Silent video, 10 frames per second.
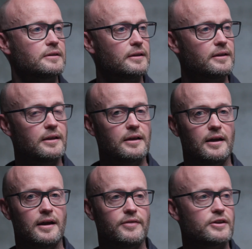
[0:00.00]

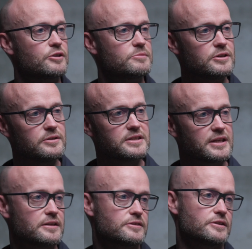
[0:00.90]
and the community
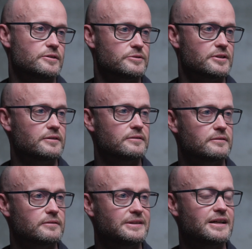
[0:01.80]
get to use it,
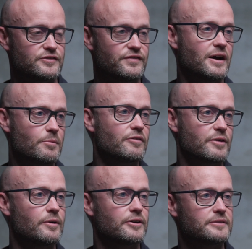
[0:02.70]
that's far more
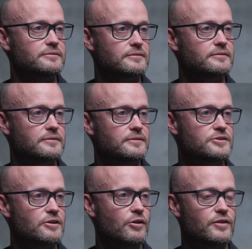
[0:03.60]
rewarding.
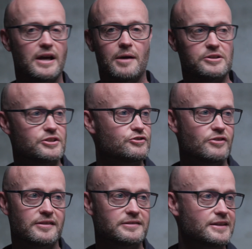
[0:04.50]
So all the amateur
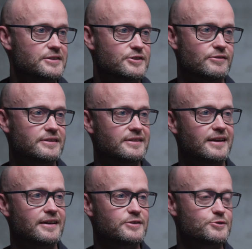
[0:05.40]
triathletes are in
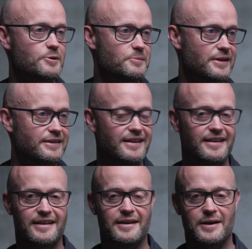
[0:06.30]
there, the swimmer,
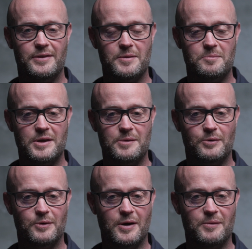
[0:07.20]
and then
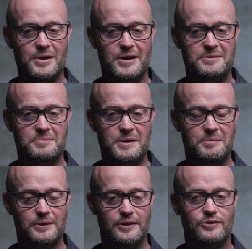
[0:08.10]
people
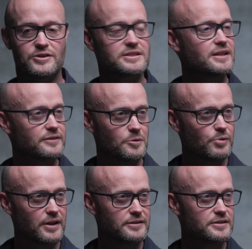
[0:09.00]
understand the
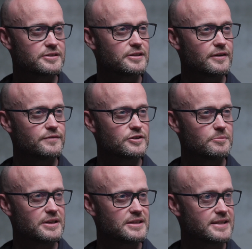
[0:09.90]
brand that serves
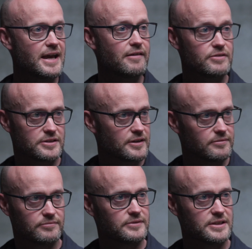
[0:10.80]
them, and it's there
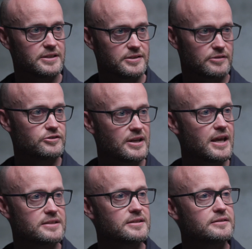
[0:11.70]
this is
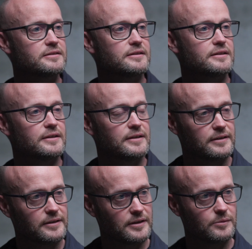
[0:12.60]
donated.
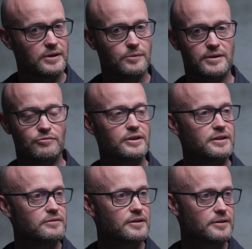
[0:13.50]
We run it,